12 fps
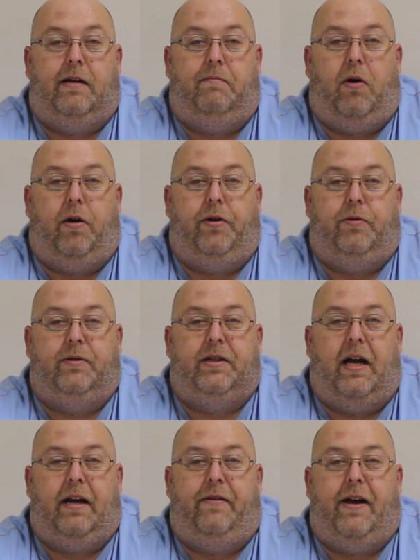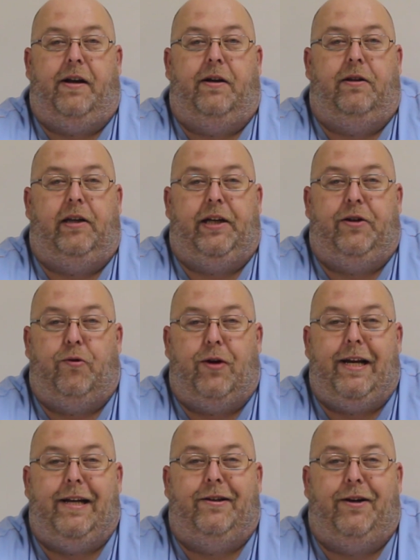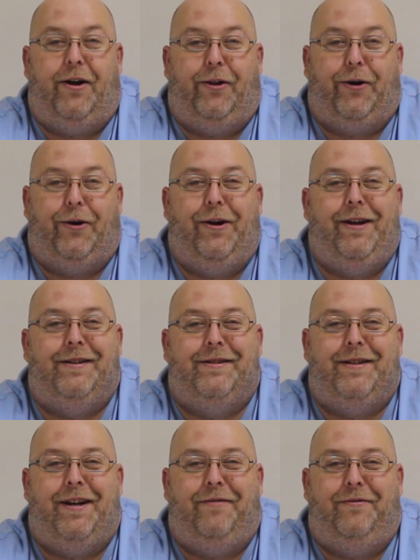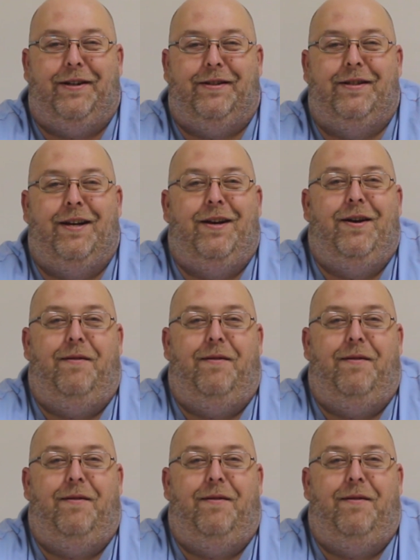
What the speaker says: Mario was kind of that ugly green color instead of his